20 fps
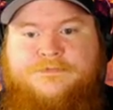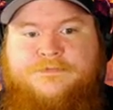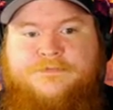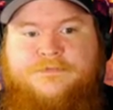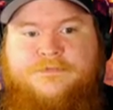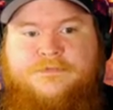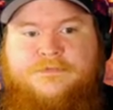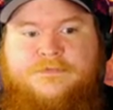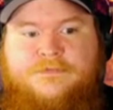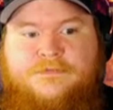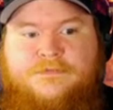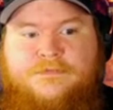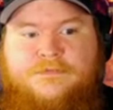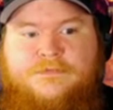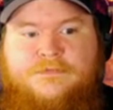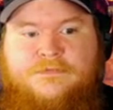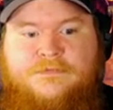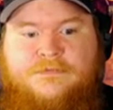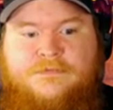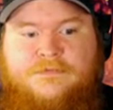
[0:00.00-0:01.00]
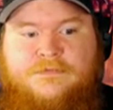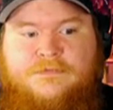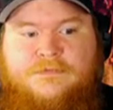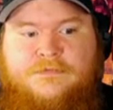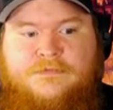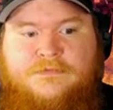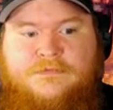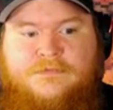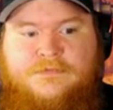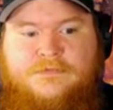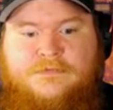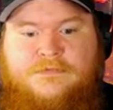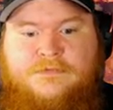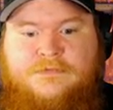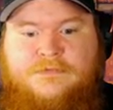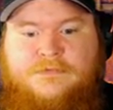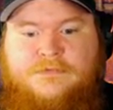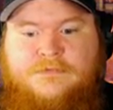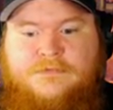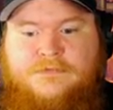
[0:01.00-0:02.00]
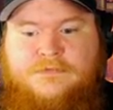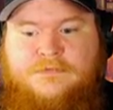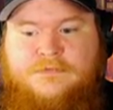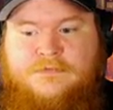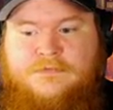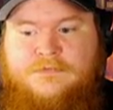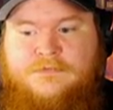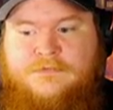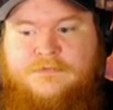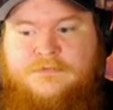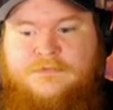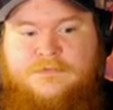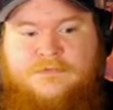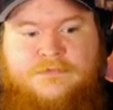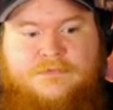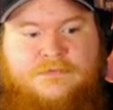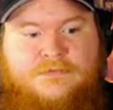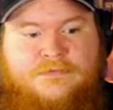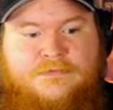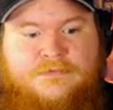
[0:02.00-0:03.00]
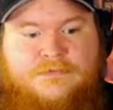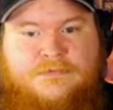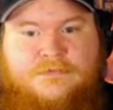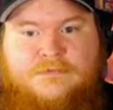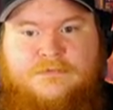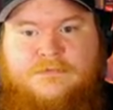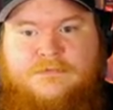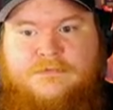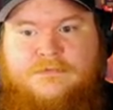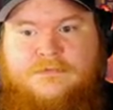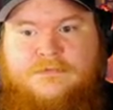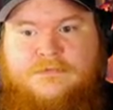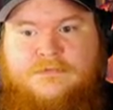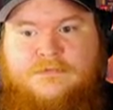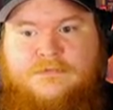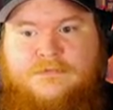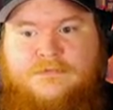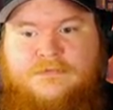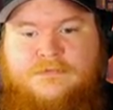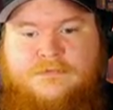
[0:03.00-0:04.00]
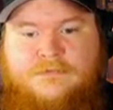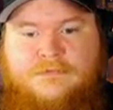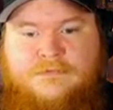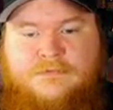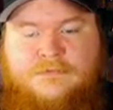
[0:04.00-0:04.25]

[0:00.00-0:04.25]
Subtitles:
Nothing is said.